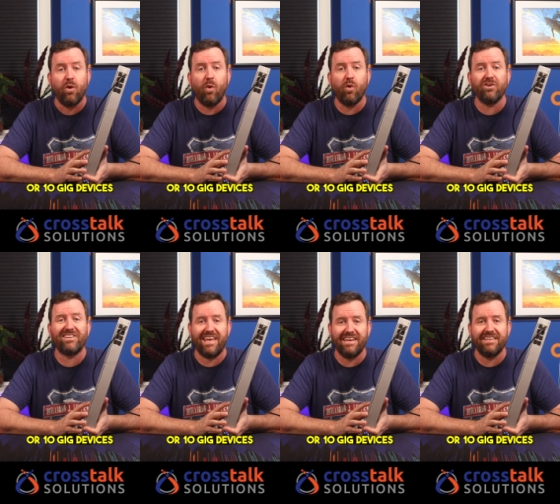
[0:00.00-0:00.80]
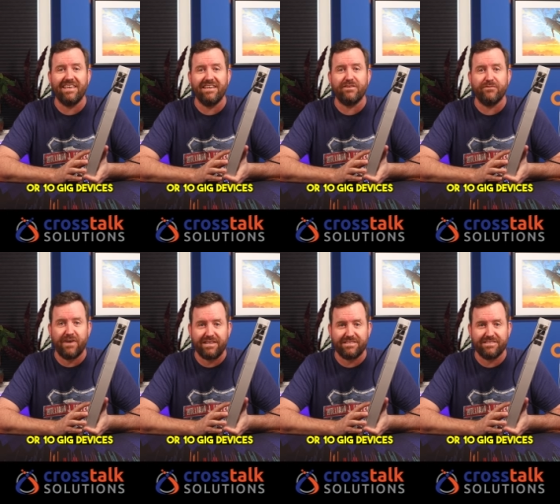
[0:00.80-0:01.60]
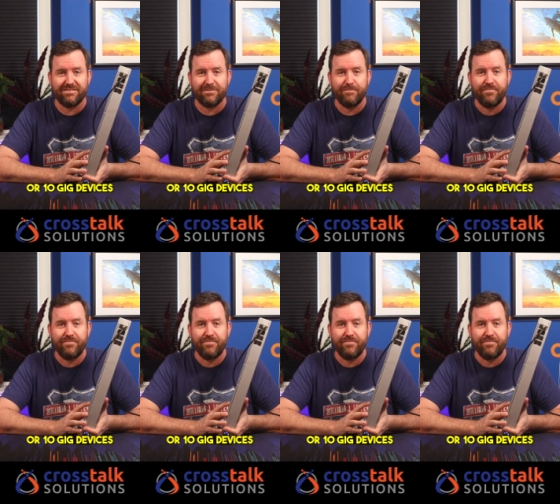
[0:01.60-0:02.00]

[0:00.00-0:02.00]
or 10 gig devices.